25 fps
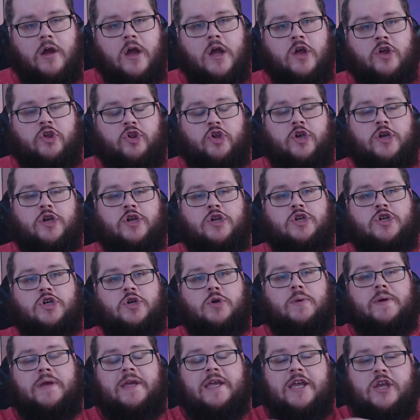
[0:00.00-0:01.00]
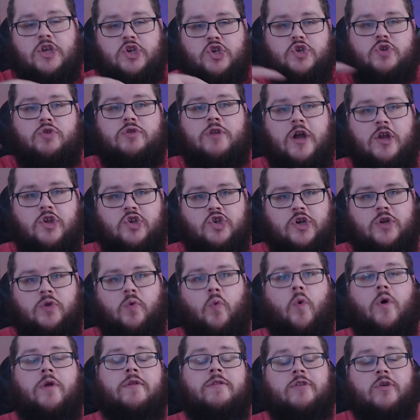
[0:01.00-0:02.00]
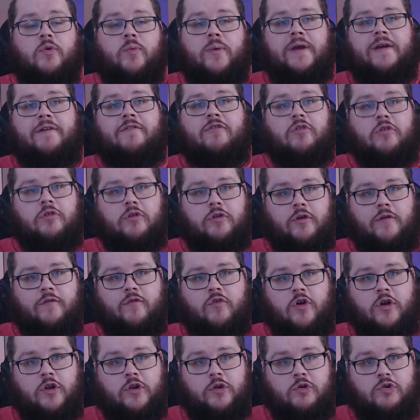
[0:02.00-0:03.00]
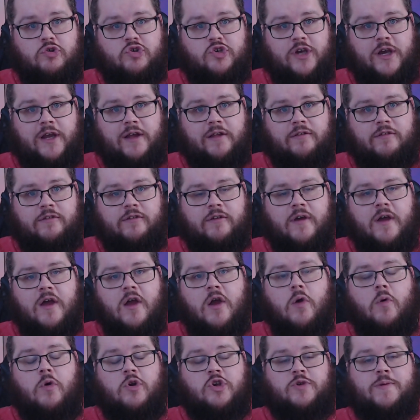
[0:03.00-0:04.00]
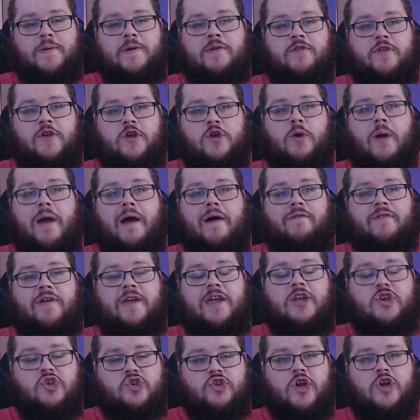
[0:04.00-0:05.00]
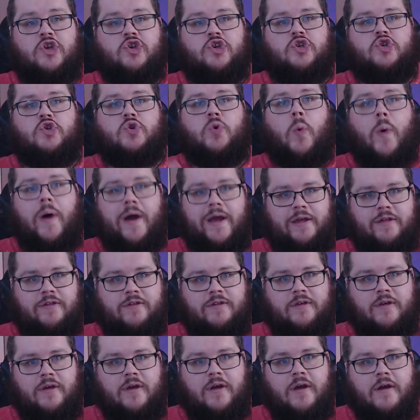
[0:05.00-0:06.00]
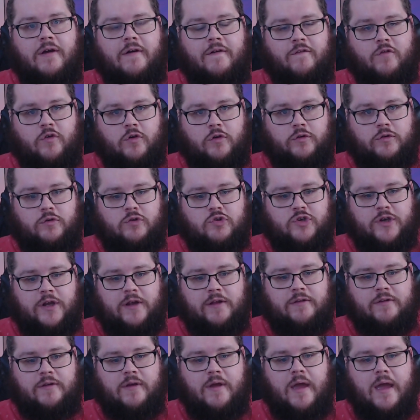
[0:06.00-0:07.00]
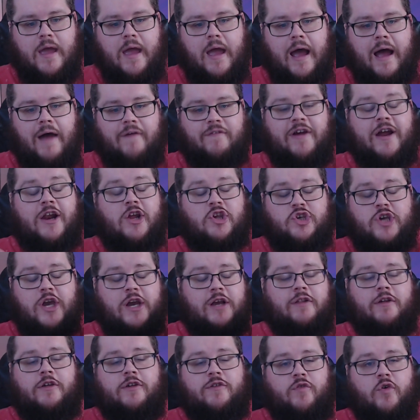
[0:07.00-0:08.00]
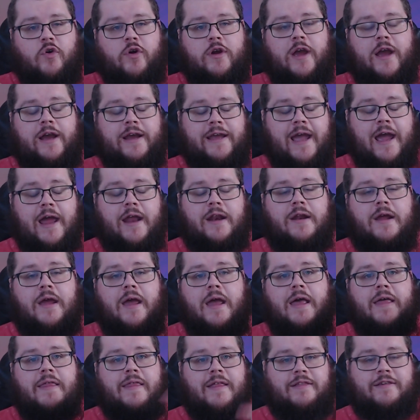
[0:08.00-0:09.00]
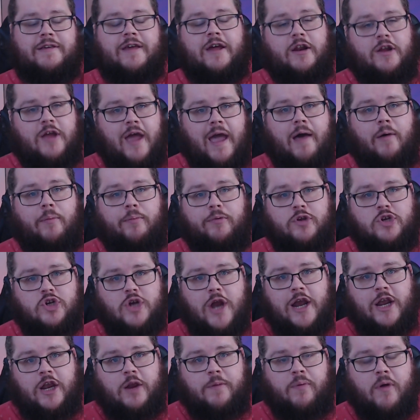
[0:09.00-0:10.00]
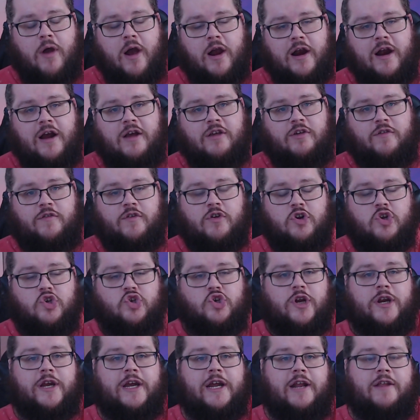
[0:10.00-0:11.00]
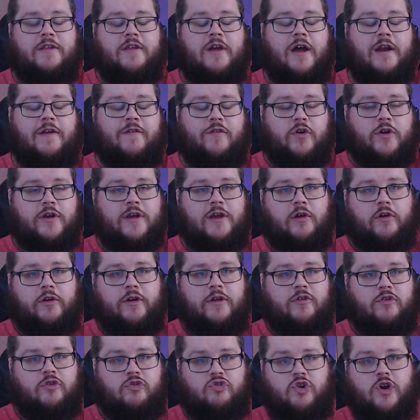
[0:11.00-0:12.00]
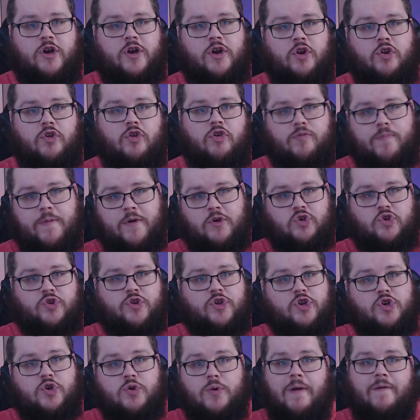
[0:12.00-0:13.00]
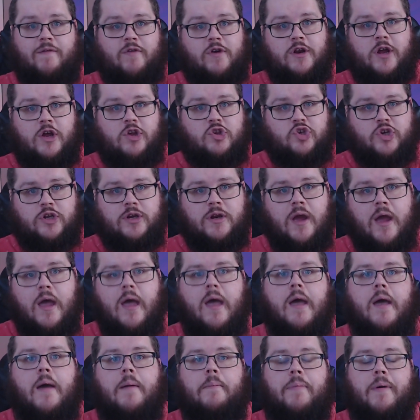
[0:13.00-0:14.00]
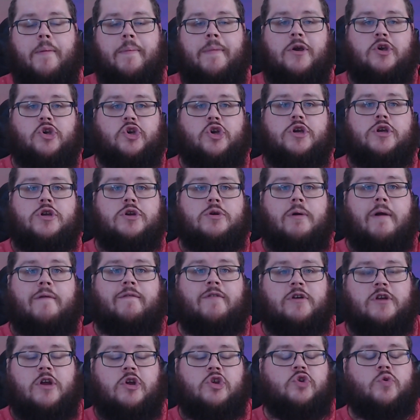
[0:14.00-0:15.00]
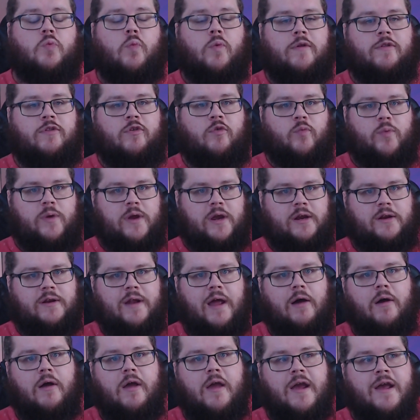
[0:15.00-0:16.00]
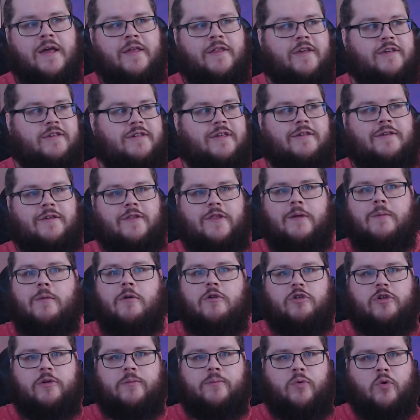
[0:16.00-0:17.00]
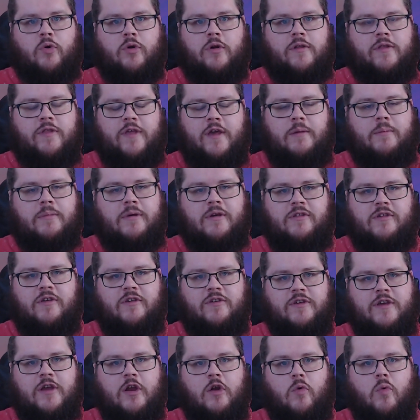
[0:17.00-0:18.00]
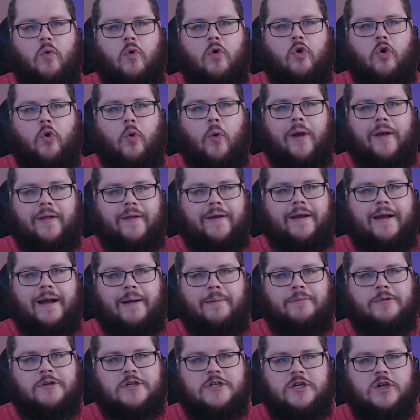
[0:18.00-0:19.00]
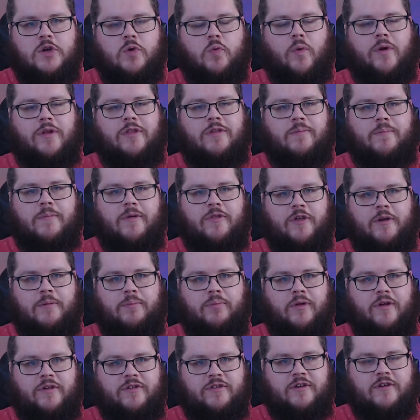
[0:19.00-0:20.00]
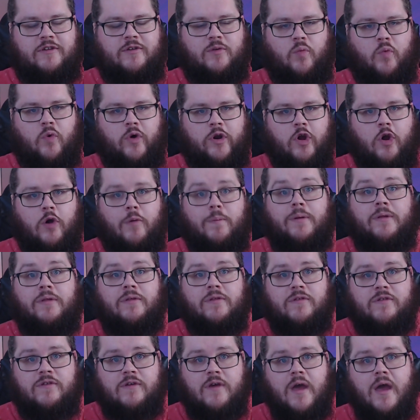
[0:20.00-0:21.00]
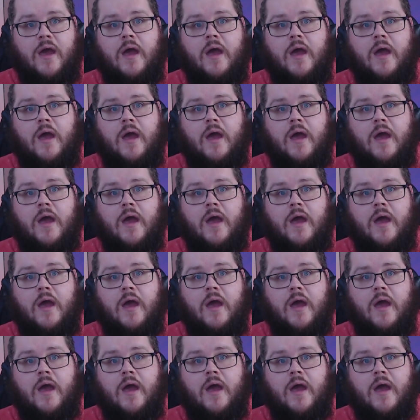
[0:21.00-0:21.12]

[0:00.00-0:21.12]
So you can do each dungeon once a week for a loot chance, which means that you have each dungeon twice for a loot chance. I've got a checklist for you. Again, it's going to help you track your progress if you're just trying to get it done, if your guildies are trying to just make sure that you do every dungeon. But make sure you do every dungeon once a week. Now, this isn't the most important thing because this gear will quickly come to you once Mythic Plus Season 1 opens.